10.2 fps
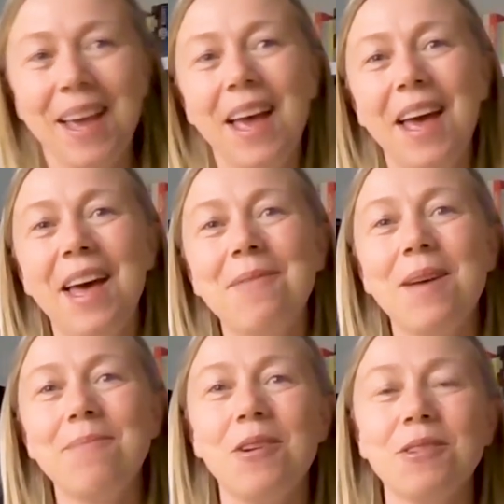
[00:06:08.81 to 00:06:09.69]

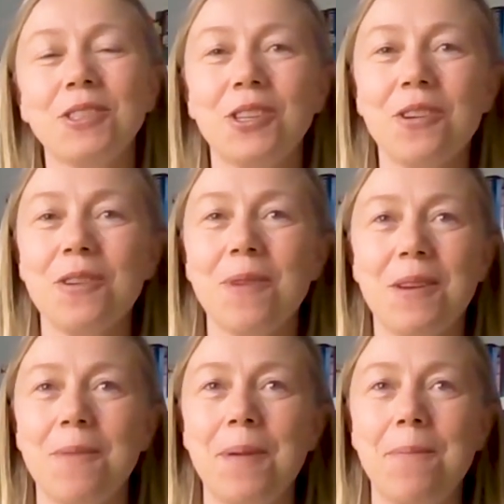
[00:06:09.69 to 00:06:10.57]
I'm not sure
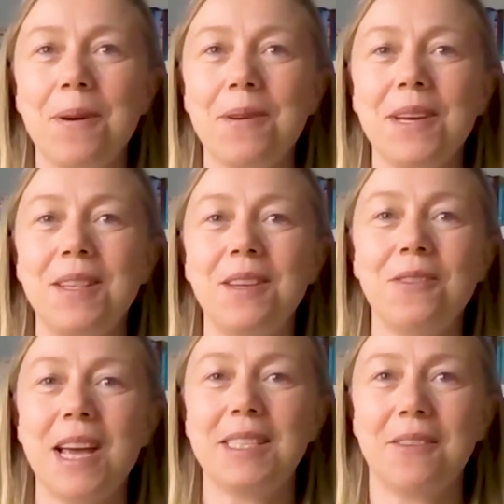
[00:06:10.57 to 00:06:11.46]
whether people in the
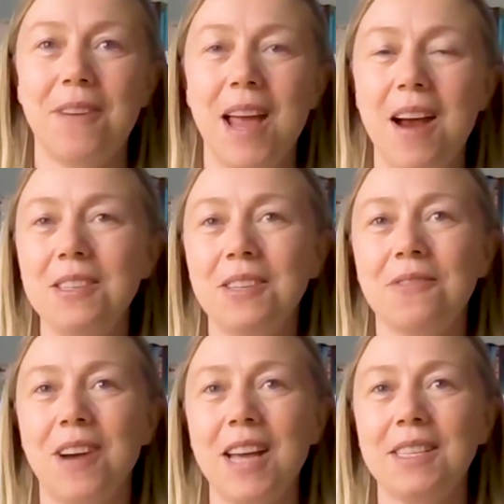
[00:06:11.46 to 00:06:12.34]
US have heard of
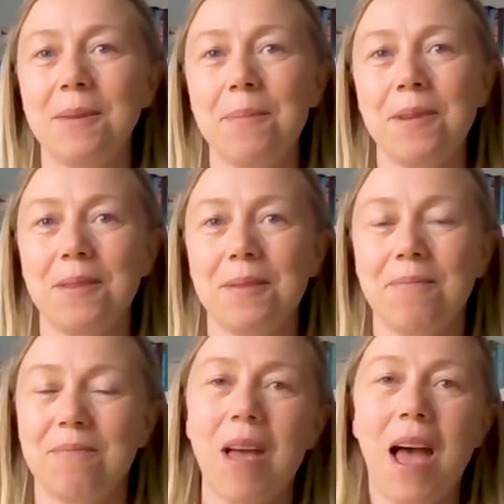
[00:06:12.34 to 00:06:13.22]
Greta, but
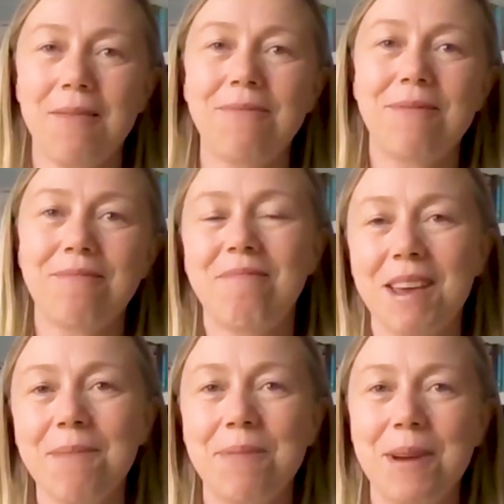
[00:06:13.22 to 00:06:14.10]
I
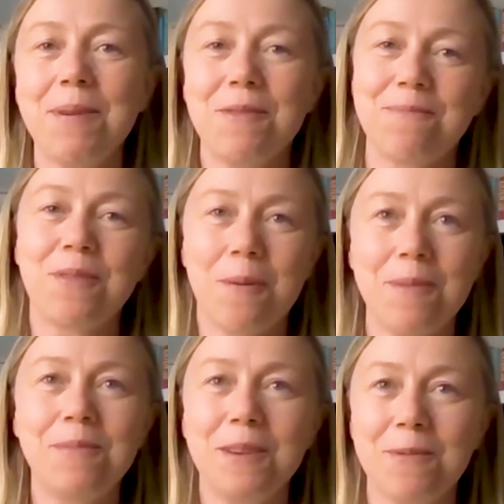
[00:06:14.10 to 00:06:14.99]
think people
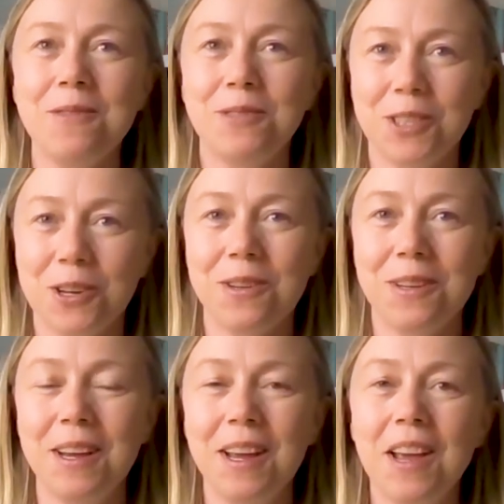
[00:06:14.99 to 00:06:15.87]
probably will
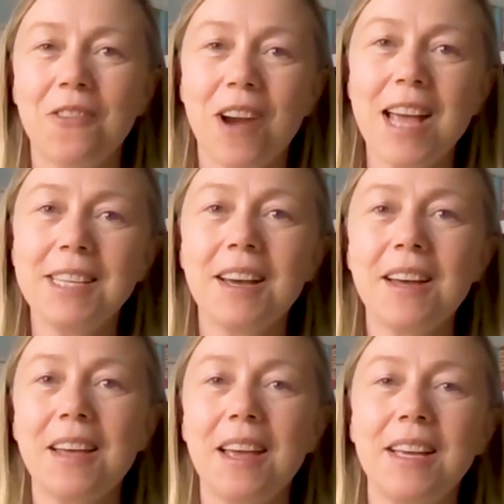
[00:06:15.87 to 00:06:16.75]
soon.
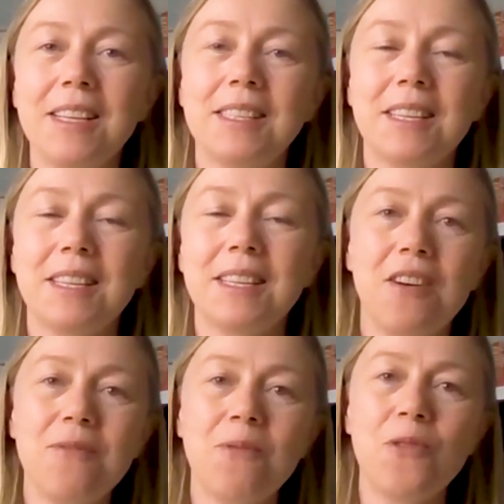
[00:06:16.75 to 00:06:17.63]
Greta is a
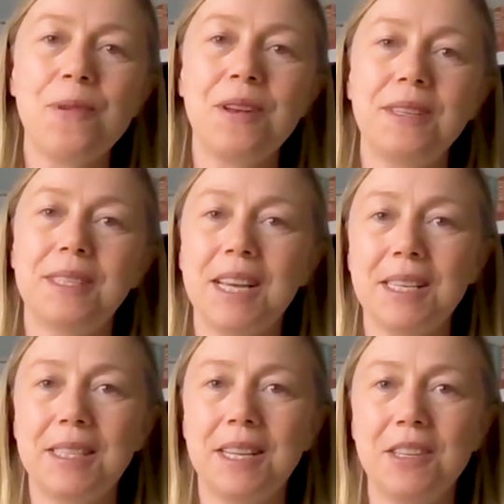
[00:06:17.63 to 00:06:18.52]
young woman,
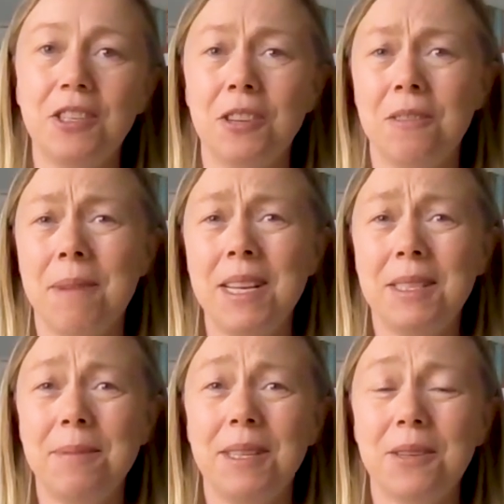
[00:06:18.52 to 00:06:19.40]
16. She
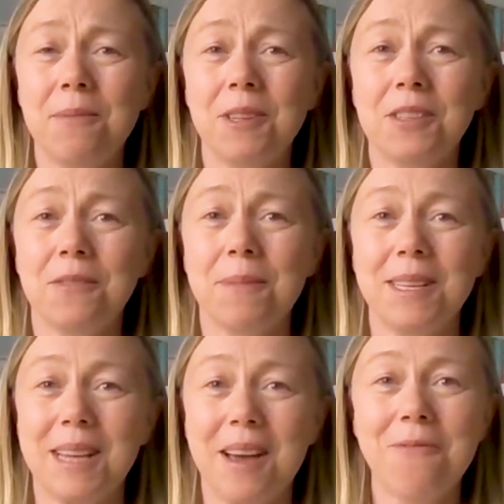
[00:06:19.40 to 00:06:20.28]
reminds me so much of
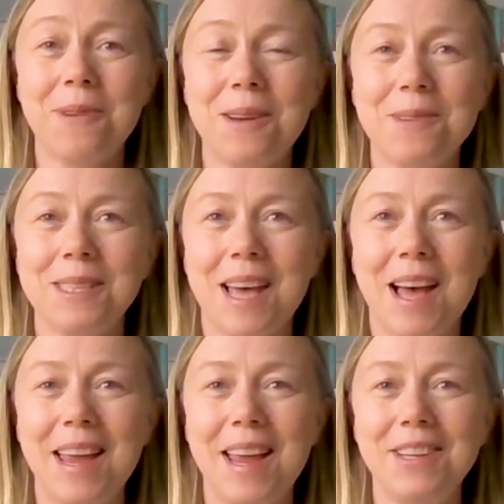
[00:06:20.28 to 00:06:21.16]
myself when I was
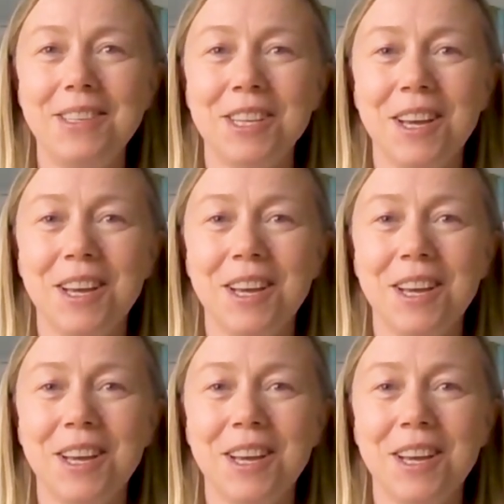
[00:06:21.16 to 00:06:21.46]
that age.